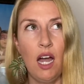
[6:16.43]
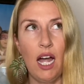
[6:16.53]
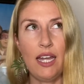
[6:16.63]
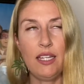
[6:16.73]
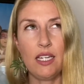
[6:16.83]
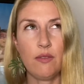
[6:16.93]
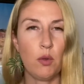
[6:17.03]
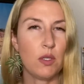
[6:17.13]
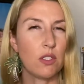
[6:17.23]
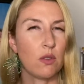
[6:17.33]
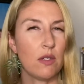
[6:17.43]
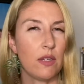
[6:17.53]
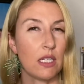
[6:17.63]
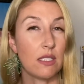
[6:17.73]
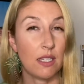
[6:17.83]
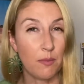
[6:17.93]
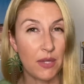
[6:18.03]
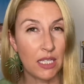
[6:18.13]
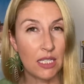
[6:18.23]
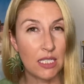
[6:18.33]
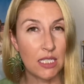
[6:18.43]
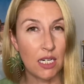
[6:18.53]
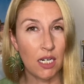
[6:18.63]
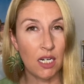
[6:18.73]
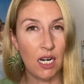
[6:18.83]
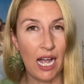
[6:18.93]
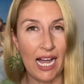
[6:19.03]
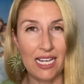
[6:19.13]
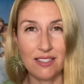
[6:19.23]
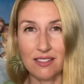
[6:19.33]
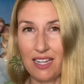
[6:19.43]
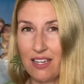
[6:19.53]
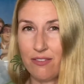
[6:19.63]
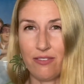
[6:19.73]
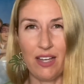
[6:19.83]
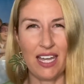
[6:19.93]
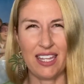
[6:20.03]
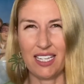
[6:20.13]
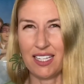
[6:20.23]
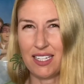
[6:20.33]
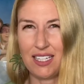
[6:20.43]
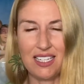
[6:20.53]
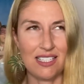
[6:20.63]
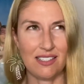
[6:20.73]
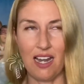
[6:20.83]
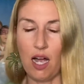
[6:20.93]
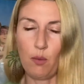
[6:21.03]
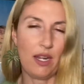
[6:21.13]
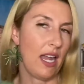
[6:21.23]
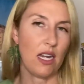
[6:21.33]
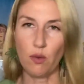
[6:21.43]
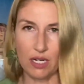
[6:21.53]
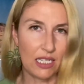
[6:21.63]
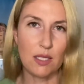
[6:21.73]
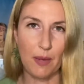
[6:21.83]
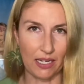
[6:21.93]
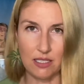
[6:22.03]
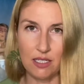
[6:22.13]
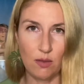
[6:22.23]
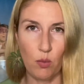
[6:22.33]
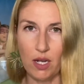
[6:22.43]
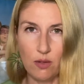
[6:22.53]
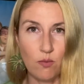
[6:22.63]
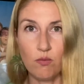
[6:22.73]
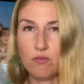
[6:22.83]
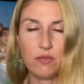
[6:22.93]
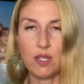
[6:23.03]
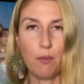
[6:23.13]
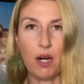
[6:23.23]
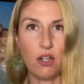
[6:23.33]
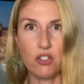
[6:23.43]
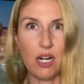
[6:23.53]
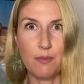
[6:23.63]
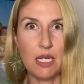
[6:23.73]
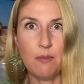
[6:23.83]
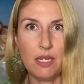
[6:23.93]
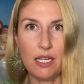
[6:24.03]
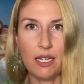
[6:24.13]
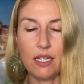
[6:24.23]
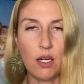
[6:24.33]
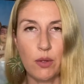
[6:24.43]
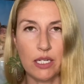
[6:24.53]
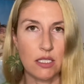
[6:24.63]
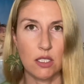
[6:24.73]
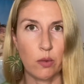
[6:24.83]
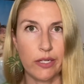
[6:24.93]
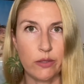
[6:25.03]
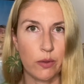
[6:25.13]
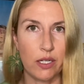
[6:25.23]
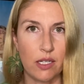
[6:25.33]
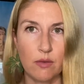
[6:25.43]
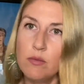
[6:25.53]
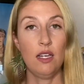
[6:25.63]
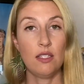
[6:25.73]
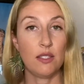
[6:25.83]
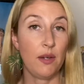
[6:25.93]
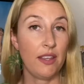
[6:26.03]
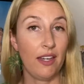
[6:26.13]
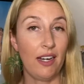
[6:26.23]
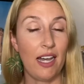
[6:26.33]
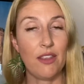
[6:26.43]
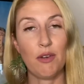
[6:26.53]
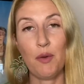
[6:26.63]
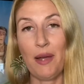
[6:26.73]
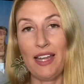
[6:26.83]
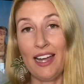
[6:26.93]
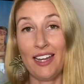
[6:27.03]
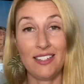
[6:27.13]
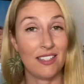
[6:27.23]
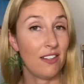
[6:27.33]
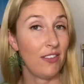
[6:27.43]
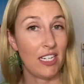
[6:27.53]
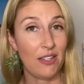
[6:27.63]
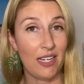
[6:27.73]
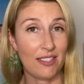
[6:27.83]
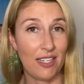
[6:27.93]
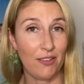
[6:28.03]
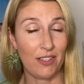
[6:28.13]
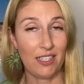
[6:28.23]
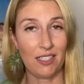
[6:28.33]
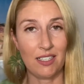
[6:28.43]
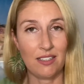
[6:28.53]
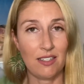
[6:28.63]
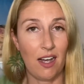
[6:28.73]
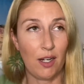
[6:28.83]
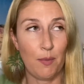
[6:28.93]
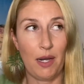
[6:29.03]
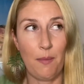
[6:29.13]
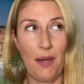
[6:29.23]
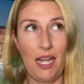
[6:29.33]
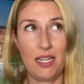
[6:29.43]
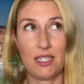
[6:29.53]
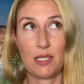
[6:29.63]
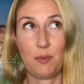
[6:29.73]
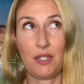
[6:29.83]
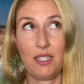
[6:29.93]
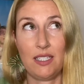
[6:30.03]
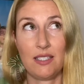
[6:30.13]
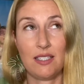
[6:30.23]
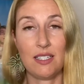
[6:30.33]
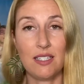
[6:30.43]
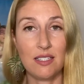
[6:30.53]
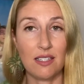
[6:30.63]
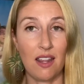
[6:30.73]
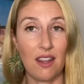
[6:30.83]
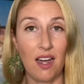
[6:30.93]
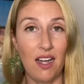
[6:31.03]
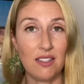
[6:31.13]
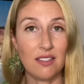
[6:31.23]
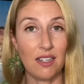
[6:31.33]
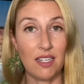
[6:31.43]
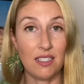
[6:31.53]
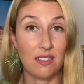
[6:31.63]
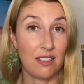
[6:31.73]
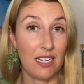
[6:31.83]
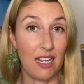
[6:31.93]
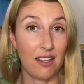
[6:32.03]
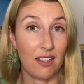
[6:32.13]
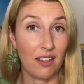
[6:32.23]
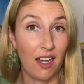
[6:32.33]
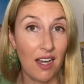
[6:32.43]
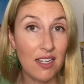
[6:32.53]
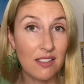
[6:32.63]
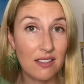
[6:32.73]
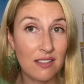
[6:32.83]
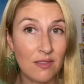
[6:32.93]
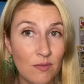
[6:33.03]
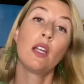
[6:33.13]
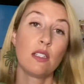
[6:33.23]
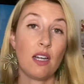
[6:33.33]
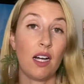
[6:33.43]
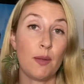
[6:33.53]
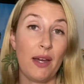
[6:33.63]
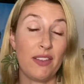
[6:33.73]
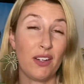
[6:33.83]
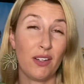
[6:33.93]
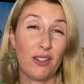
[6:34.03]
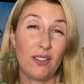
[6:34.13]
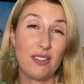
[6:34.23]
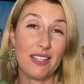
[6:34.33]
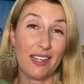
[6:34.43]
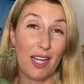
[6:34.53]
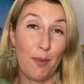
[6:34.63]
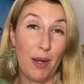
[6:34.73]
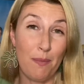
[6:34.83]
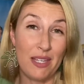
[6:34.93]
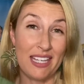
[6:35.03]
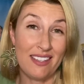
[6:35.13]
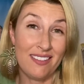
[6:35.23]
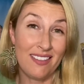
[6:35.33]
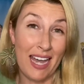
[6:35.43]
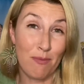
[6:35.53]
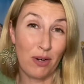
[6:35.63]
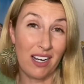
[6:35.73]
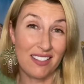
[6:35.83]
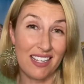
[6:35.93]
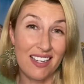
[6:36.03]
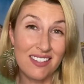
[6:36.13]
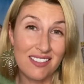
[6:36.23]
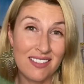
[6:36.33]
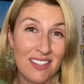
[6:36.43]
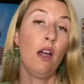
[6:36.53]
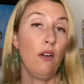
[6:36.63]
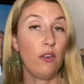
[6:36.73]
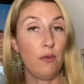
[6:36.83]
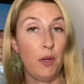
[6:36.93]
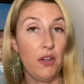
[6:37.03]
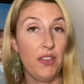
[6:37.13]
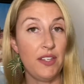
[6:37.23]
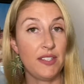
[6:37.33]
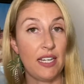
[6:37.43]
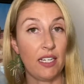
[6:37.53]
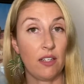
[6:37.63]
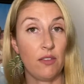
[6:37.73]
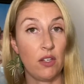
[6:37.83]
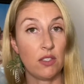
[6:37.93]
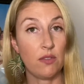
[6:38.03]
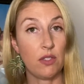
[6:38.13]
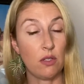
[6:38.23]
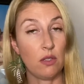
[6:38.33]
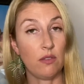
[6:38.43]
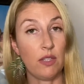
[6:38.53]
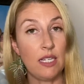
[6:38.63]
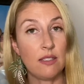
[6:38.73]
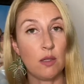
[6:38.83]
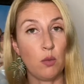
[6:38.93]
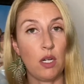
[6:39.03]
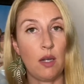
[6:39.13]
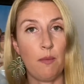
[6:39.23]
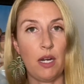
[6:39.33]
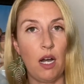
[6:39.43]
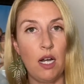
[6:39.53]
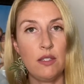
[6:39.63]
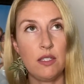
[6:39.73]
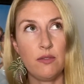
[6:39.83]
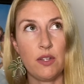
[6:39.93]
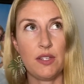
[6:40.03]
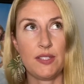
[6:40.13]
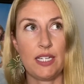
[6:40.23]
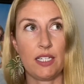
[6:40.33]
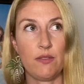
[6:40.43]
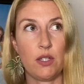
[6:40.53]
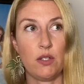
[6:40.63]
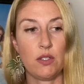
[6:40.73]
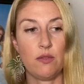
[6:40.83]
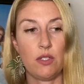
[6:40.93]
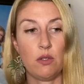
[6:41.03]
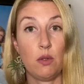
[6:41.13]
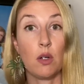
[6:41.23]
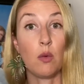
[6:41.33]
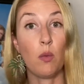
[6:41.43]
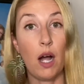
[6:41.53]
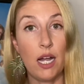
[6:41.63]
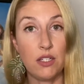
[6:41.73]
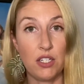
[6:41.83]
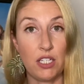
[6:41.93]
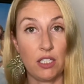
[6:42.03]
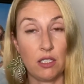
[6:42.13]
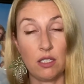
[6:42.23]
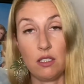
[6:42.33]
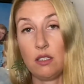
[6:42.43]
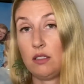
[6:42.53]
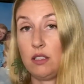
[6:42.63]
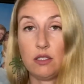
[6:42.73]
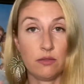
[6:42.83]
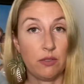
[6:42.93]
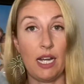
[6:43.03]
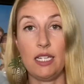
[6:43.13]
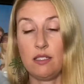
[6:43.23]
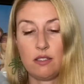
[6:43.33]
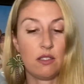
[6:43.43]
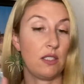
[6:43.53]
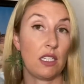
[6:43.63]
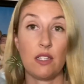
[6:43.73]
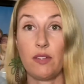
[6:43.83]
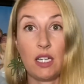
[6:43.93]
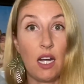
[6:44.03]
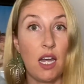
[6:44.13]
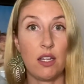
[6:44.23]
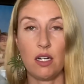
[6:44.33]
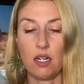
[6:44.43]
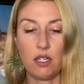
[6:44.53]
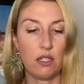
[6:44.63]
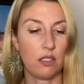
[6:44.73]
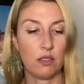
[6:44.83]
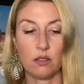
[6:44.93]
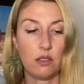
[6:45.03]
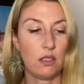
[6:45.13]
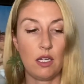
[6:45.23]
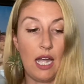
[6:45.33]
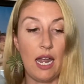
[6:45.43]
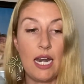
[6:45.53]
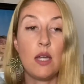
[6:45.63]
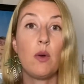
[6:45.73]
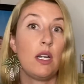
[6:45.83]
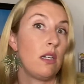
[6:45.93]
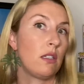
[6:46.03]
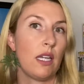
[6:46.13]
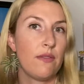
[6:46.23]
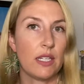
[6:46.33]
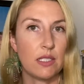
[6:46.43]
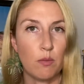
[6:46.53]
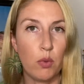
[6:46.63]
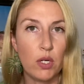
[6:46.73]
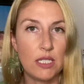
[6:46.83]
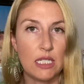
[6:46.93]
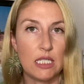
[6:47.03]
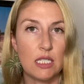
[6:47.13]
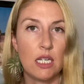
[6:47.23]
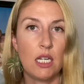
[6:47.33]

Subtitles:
I think everyone's grieving something this year, as life, I think, is not what anyone expected when the ball dropped at midnight going into 2020. So I thought I'd throw my hat into the video essay ring and talk about my experiences and thoughts on death and loss, talk about the hurdles that come up in that process, for both the sake of those of you who have lost someone, but also for the sake of those of you who are watching your friends, your significant other, anyone in your life that's important